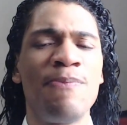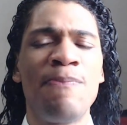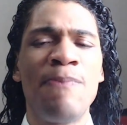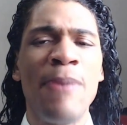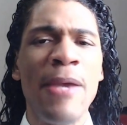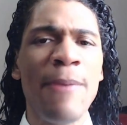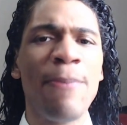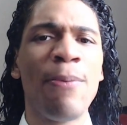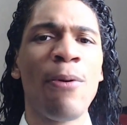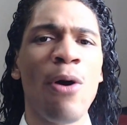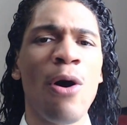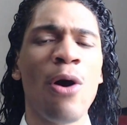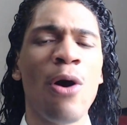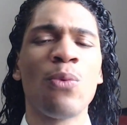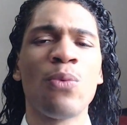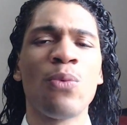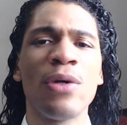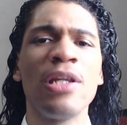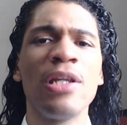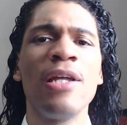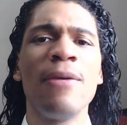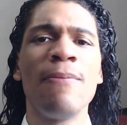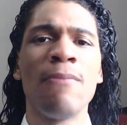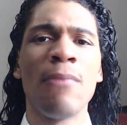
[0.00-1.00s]
People are
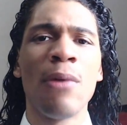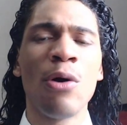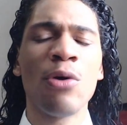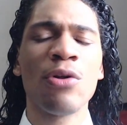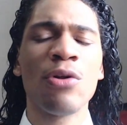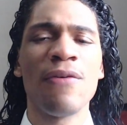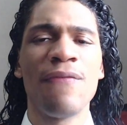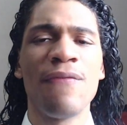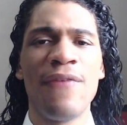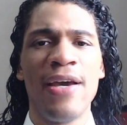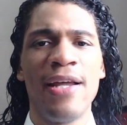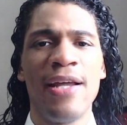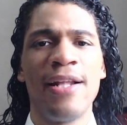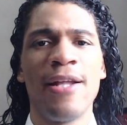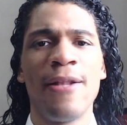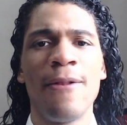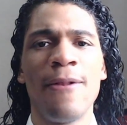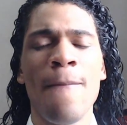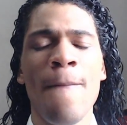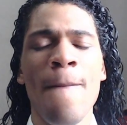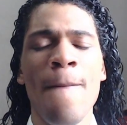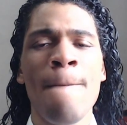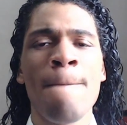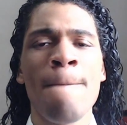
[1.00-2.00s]
really motivated
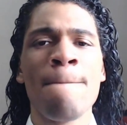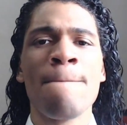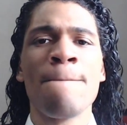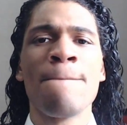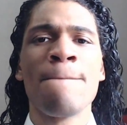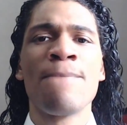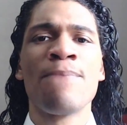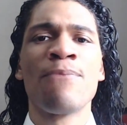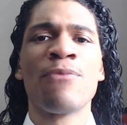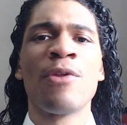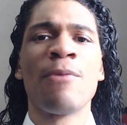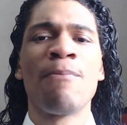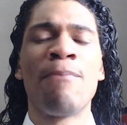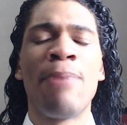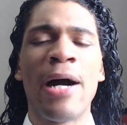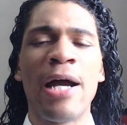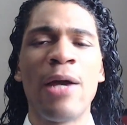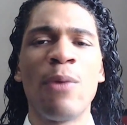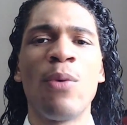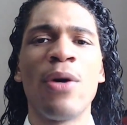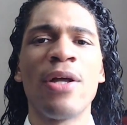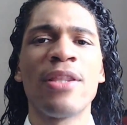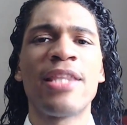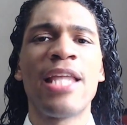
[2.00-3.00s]
by
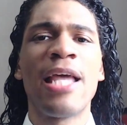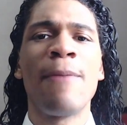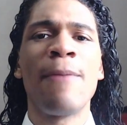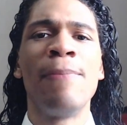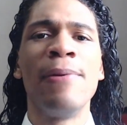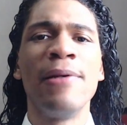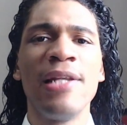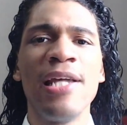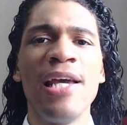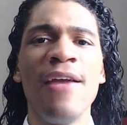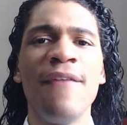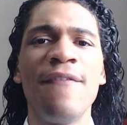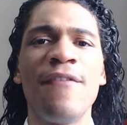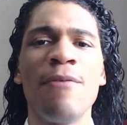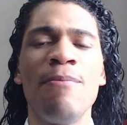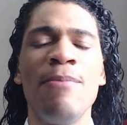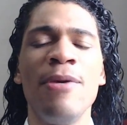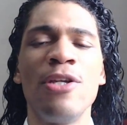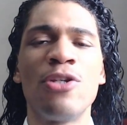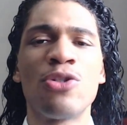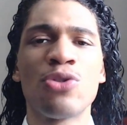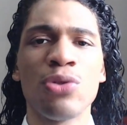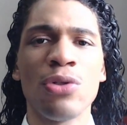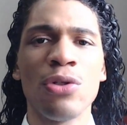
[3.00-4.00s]
what they believe to be
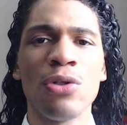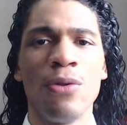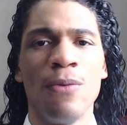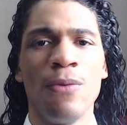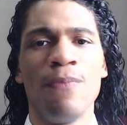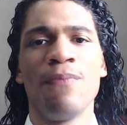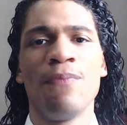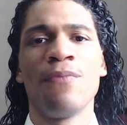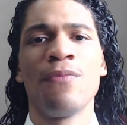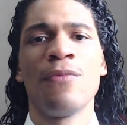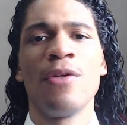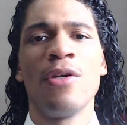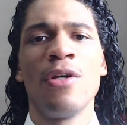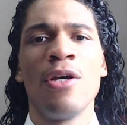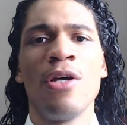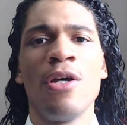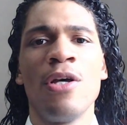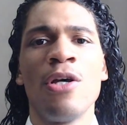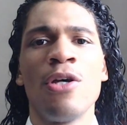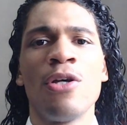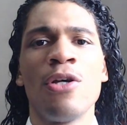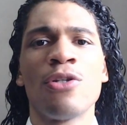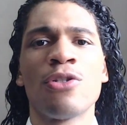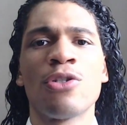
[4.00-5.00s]
true.
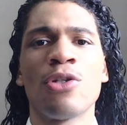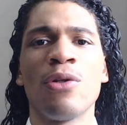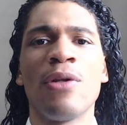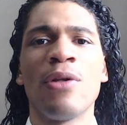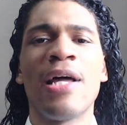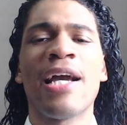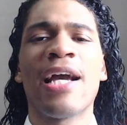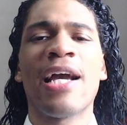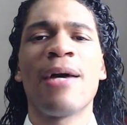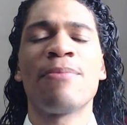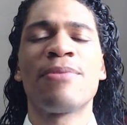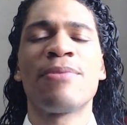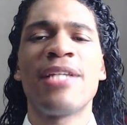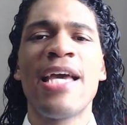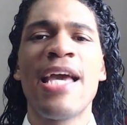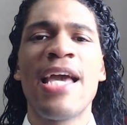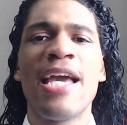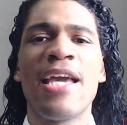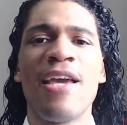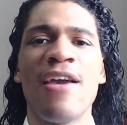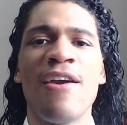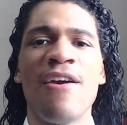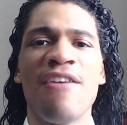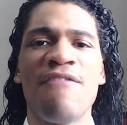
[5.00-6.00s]
So like I'm saying,
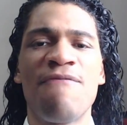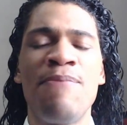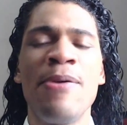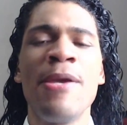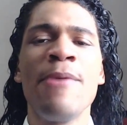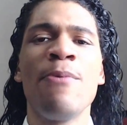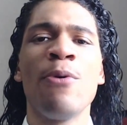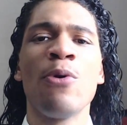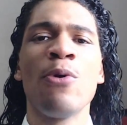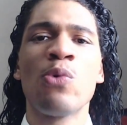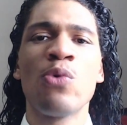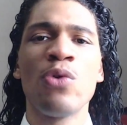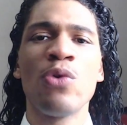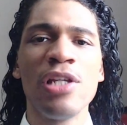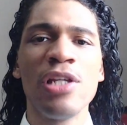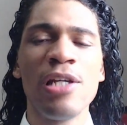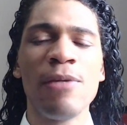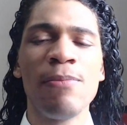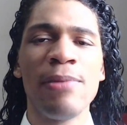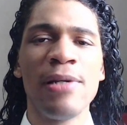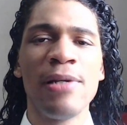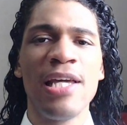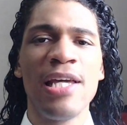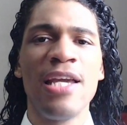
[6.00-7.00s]
if people really
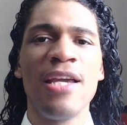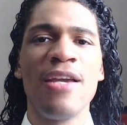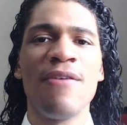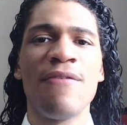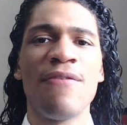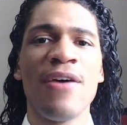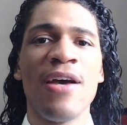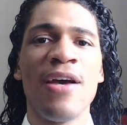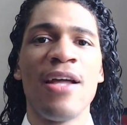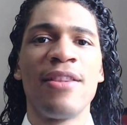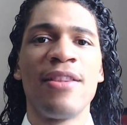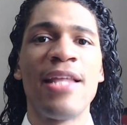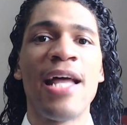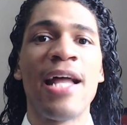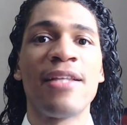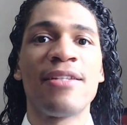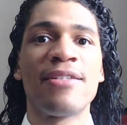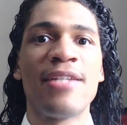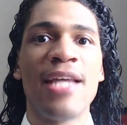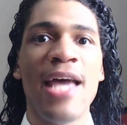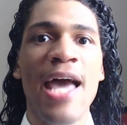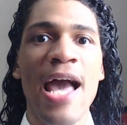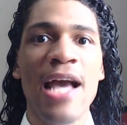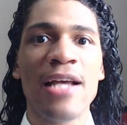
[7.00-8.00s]
believe that
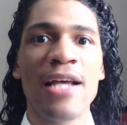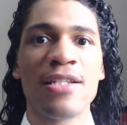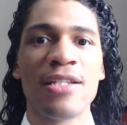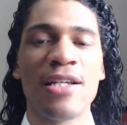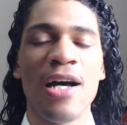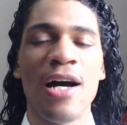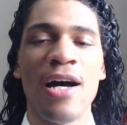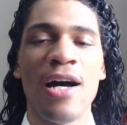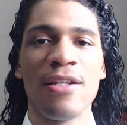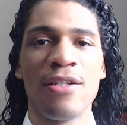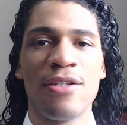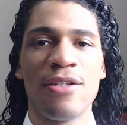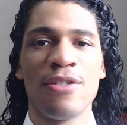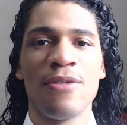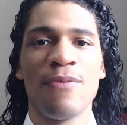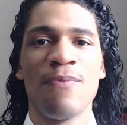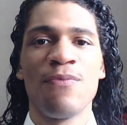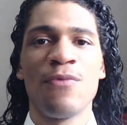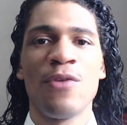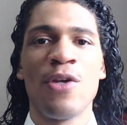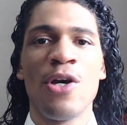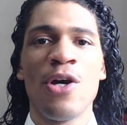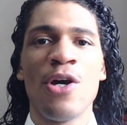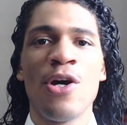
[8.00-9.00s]
tax cuts
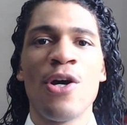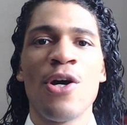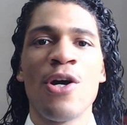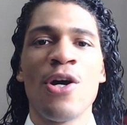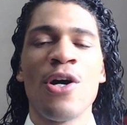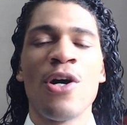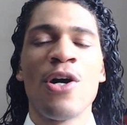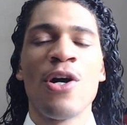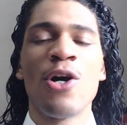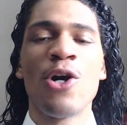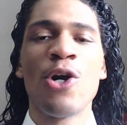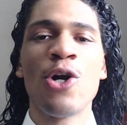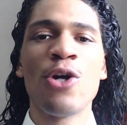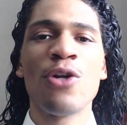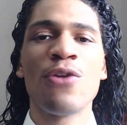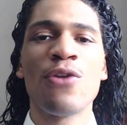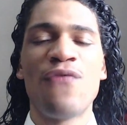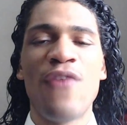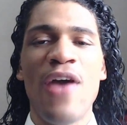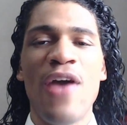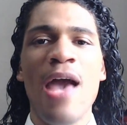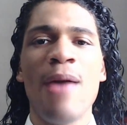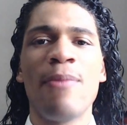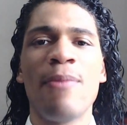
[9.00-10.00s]
hurt
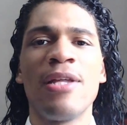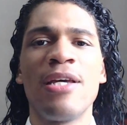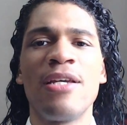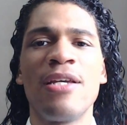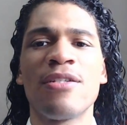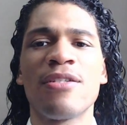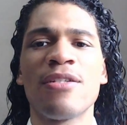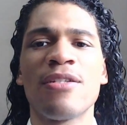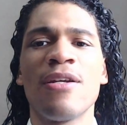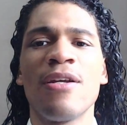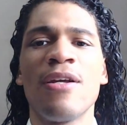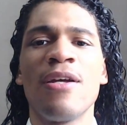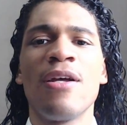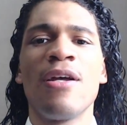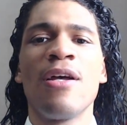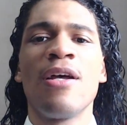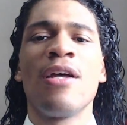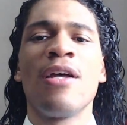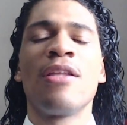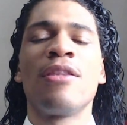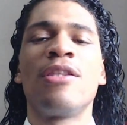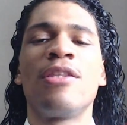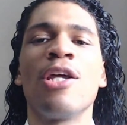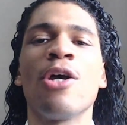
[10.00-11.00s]
families,
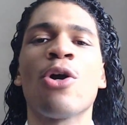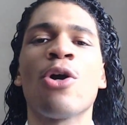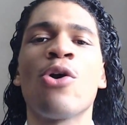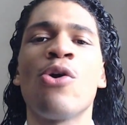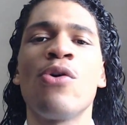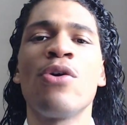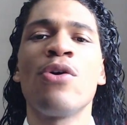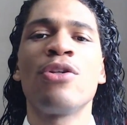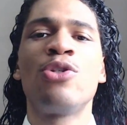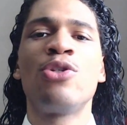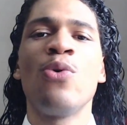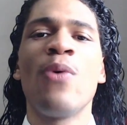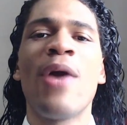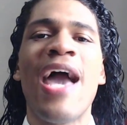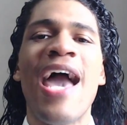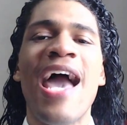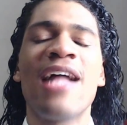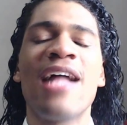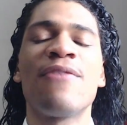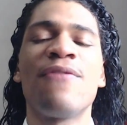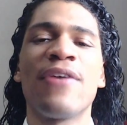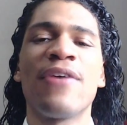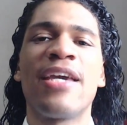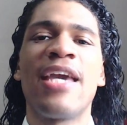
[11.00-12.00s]
they're going to
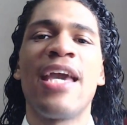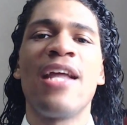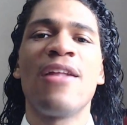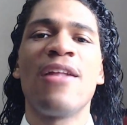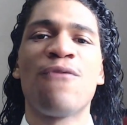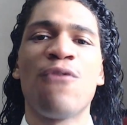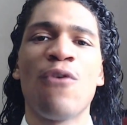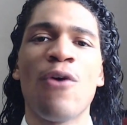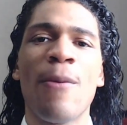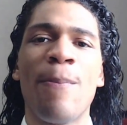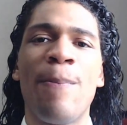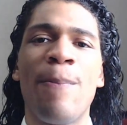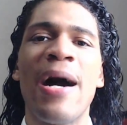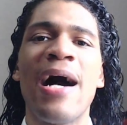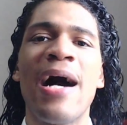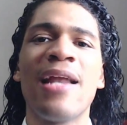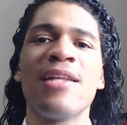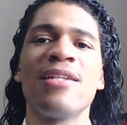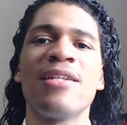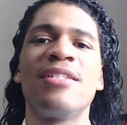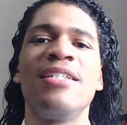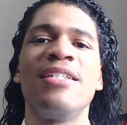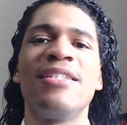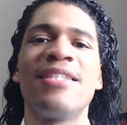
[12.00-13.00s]
advocate for a
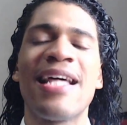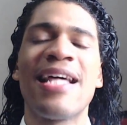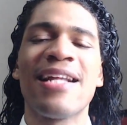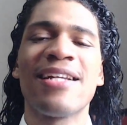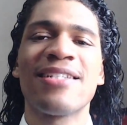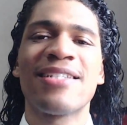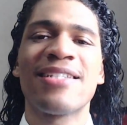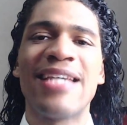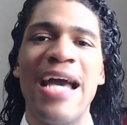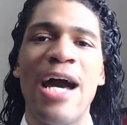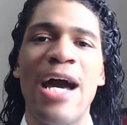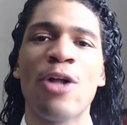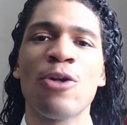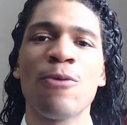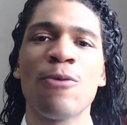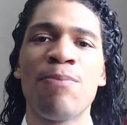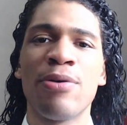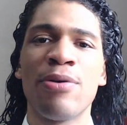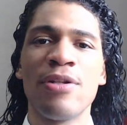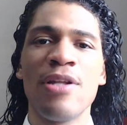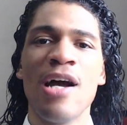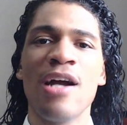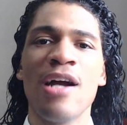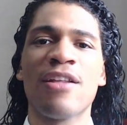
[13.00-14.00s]
policy that is
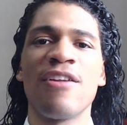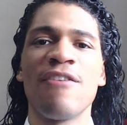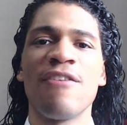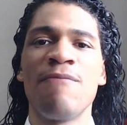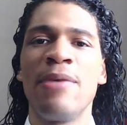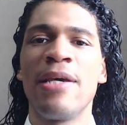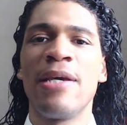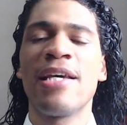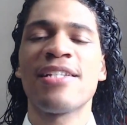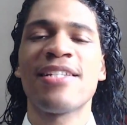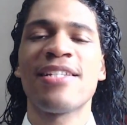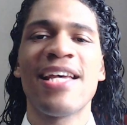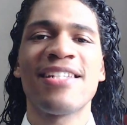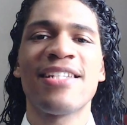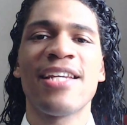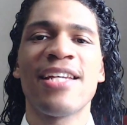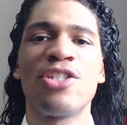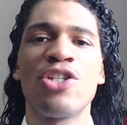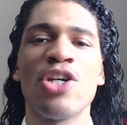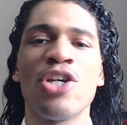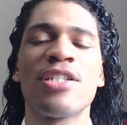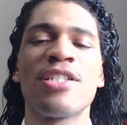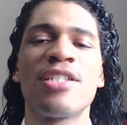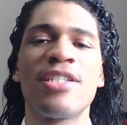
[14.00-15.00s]
counterproductive, because as I
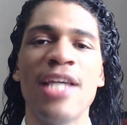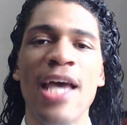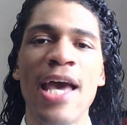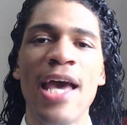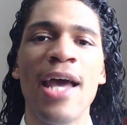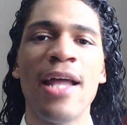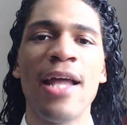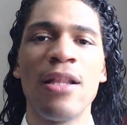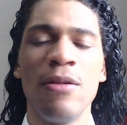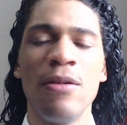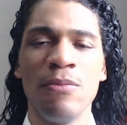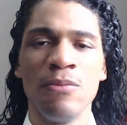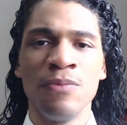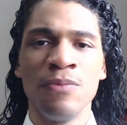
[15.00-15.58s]
just said,